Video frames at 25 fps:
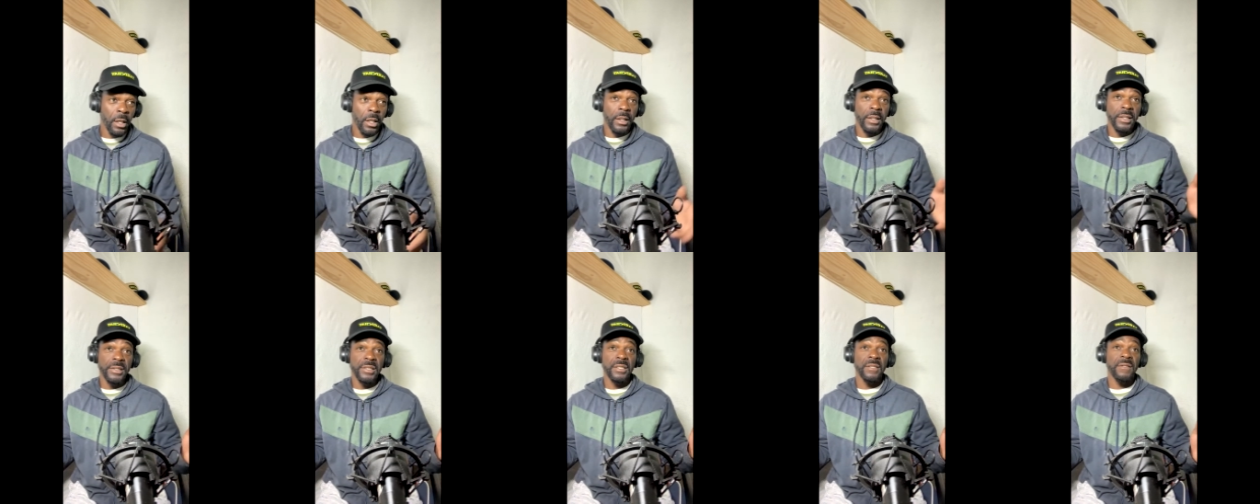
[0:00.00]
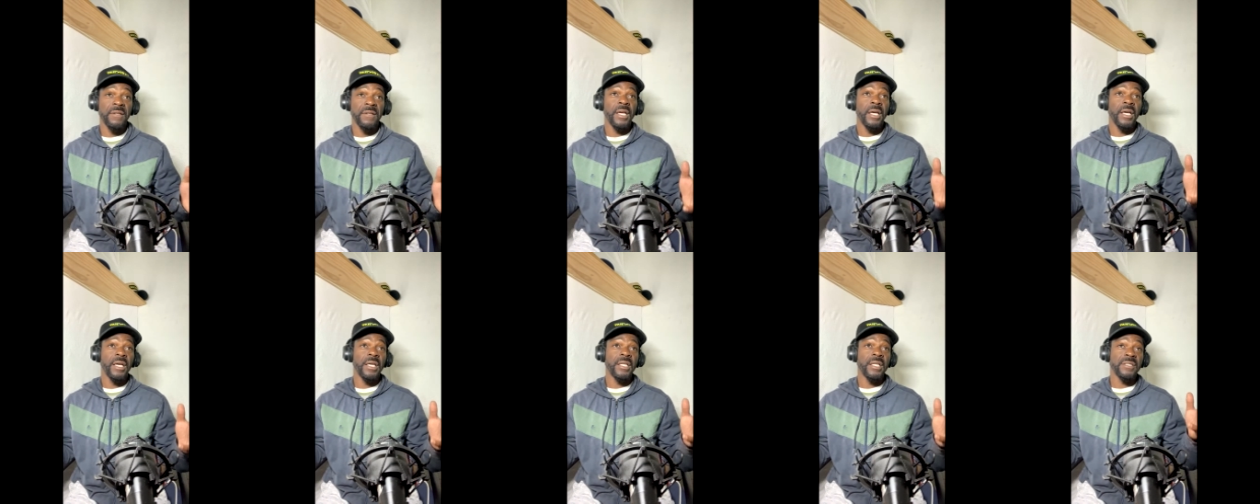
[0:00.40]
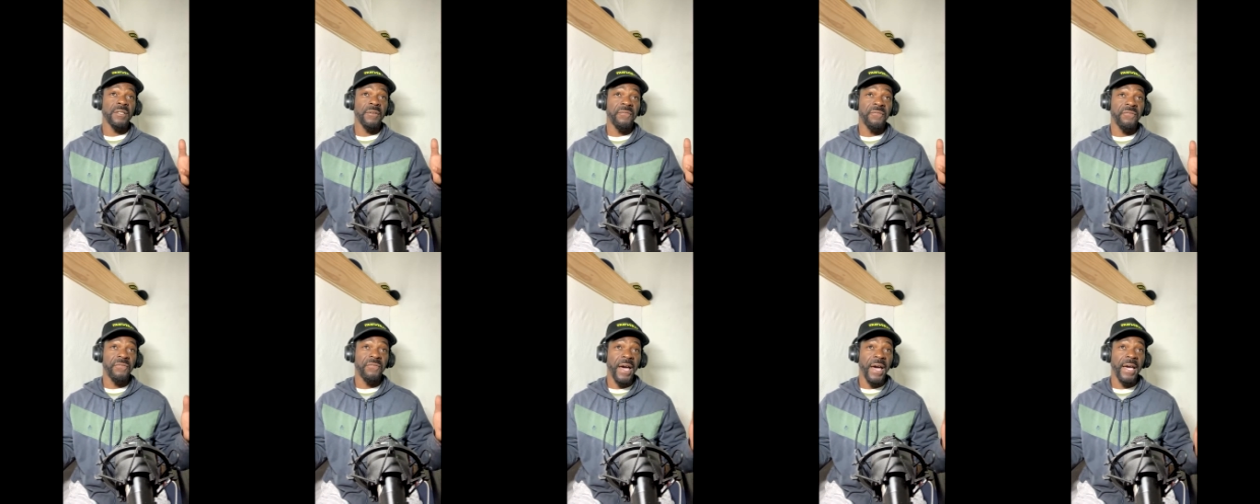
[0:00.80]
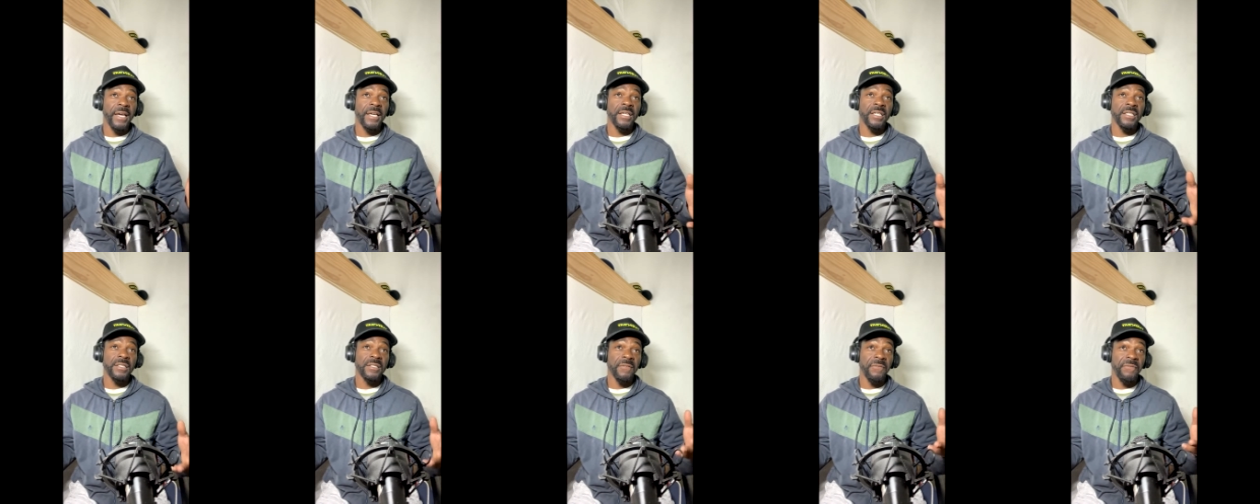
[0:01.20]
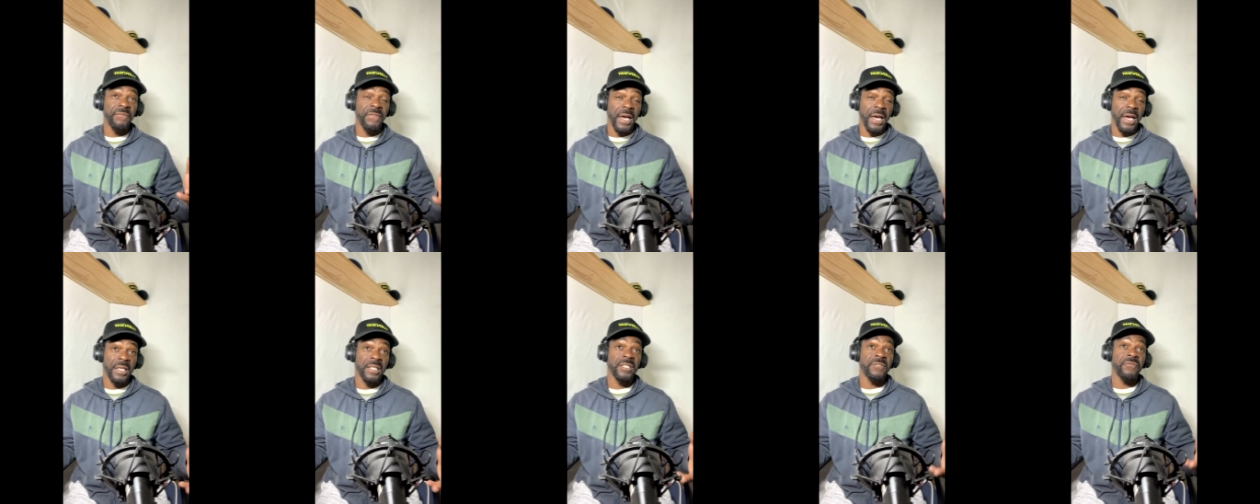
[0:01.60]
Listen, it's a fact. It's a
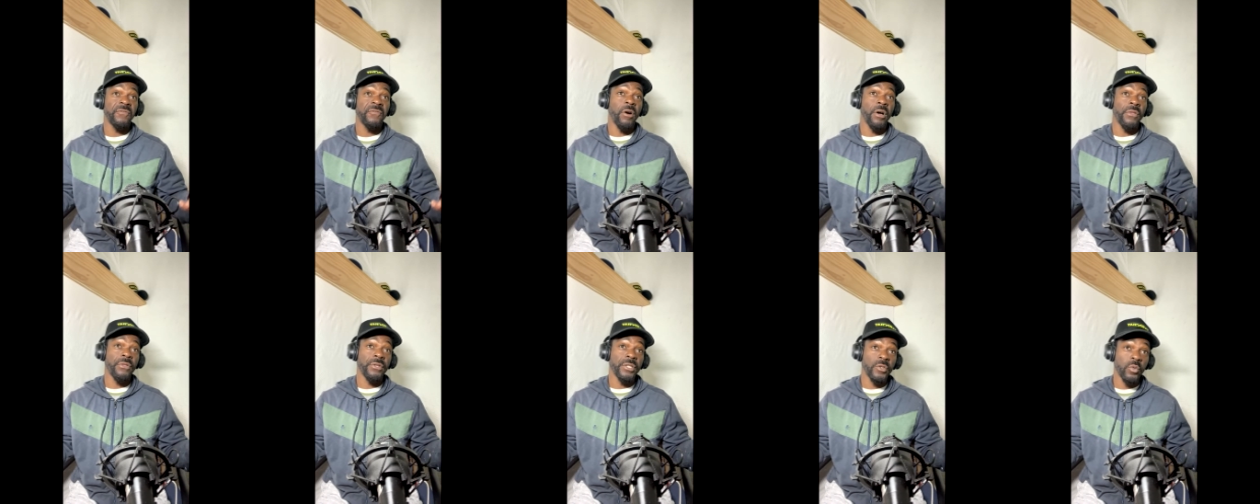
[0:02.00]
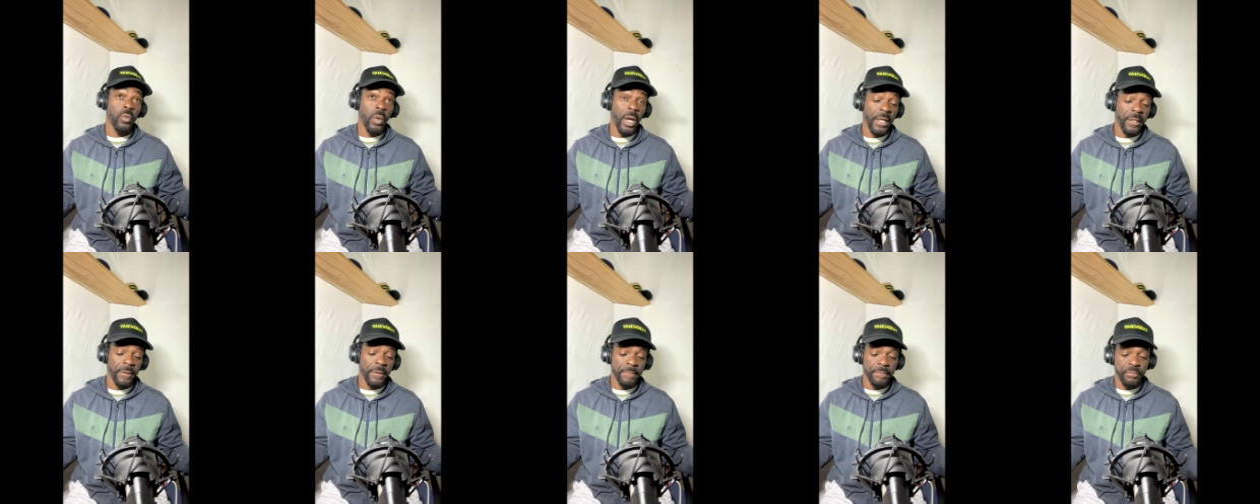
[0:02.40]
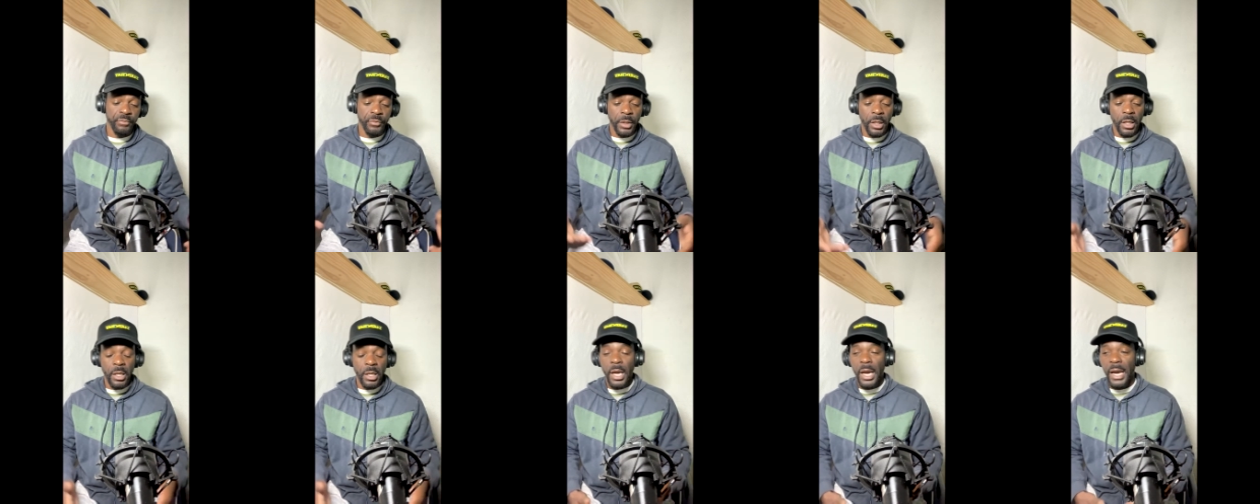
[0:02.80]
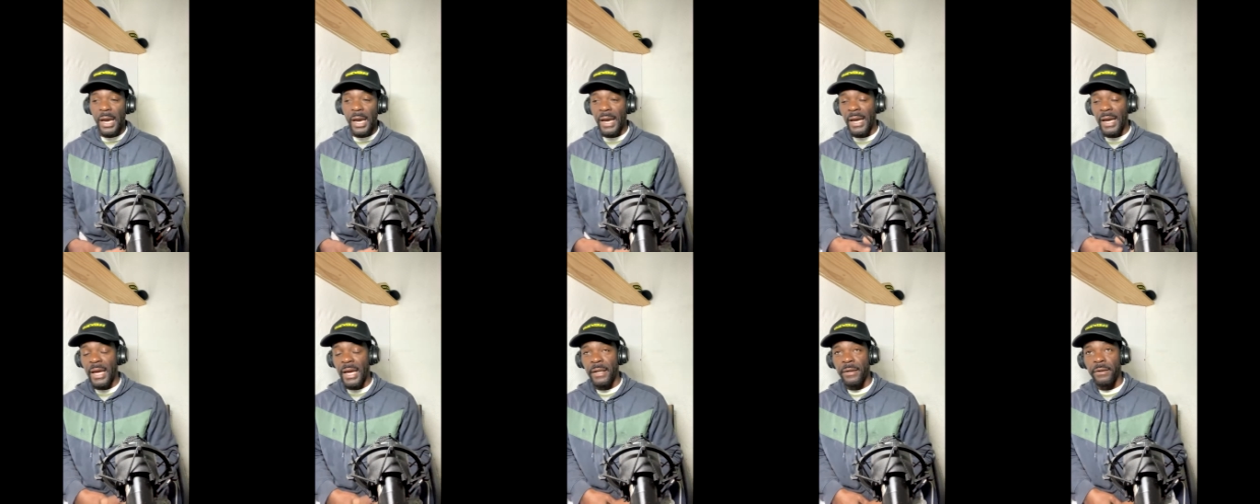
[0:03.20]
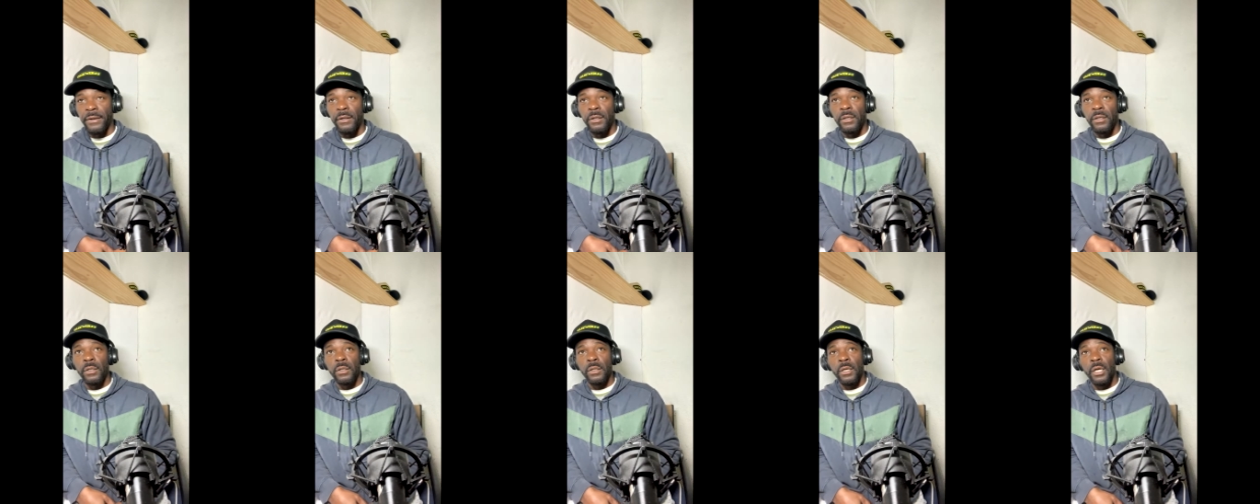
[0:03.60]
fact. His father is white, and
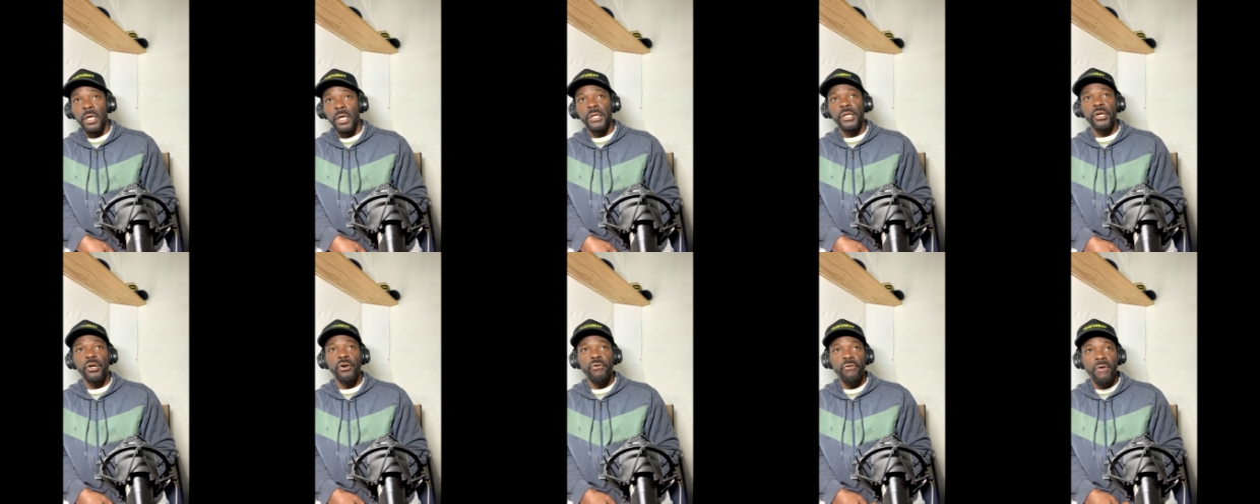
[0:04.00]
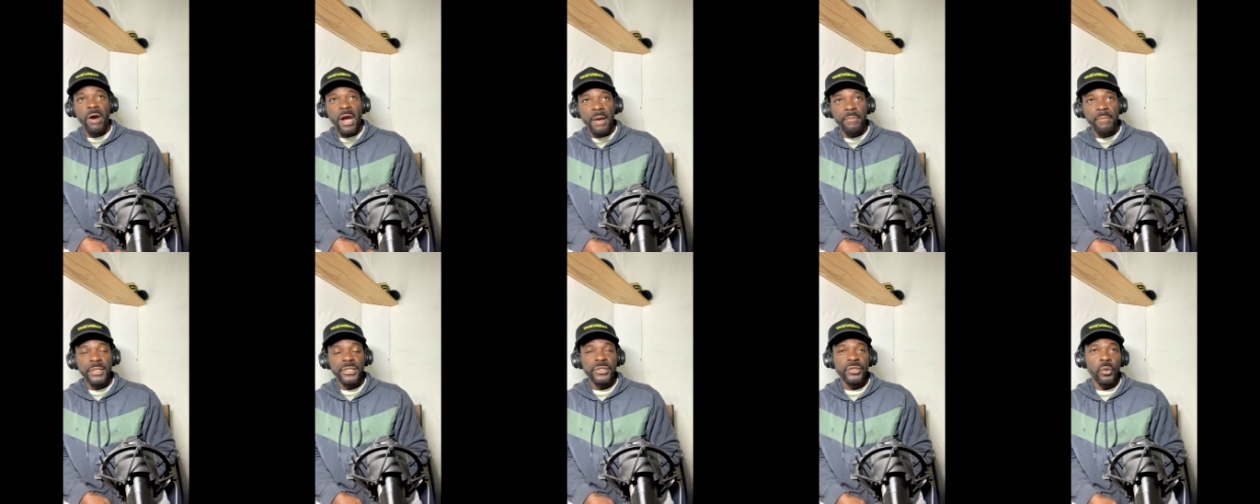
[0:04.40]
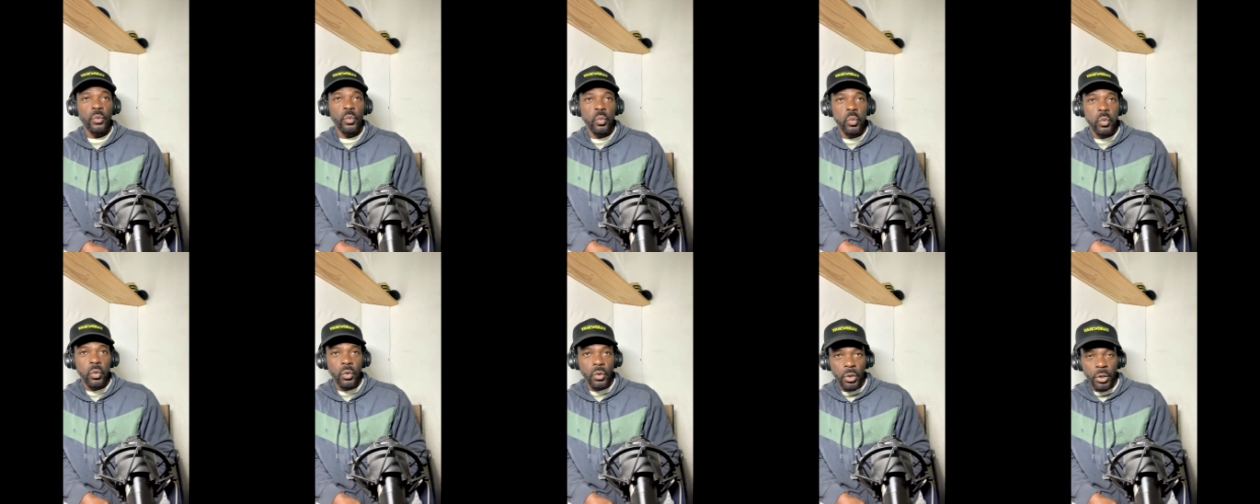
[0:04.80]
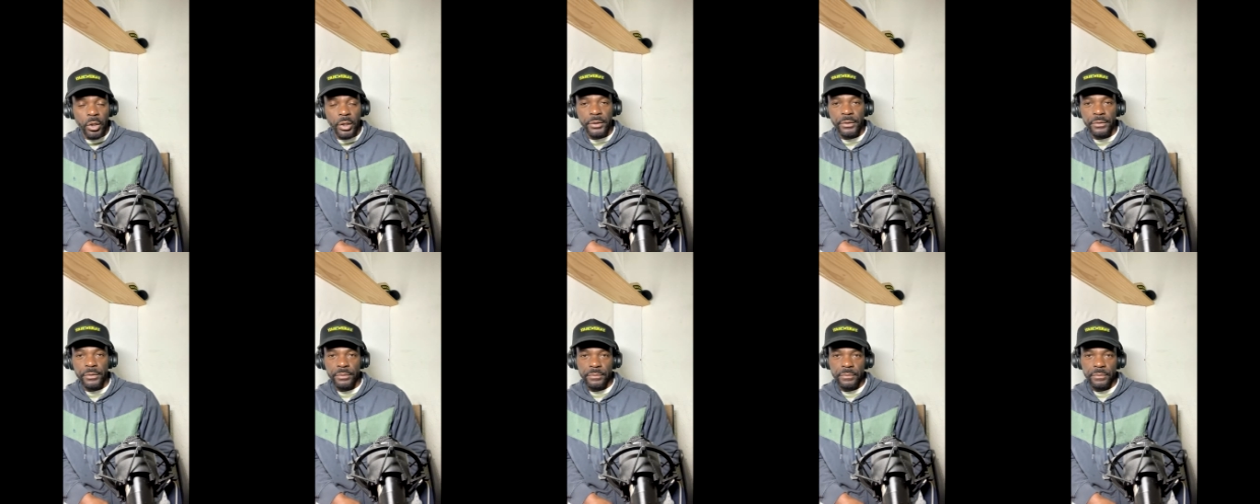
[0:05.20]
the Grammys award.